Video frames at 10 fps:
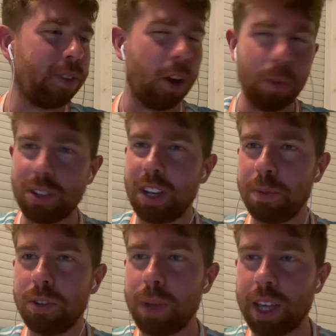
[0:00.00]
Onwards and
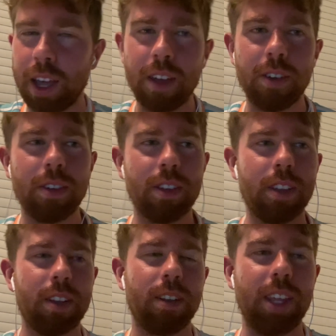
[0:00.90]
upwards we go.
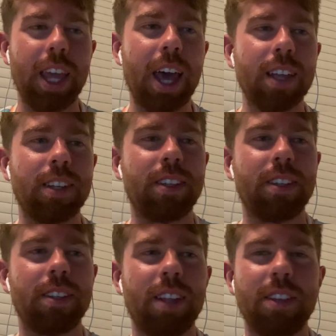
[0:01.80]
Yes,
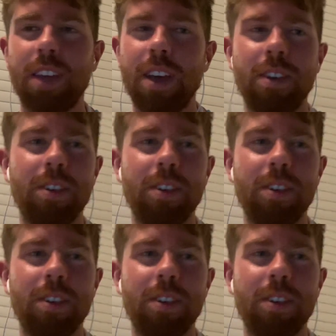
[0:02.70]
let's go.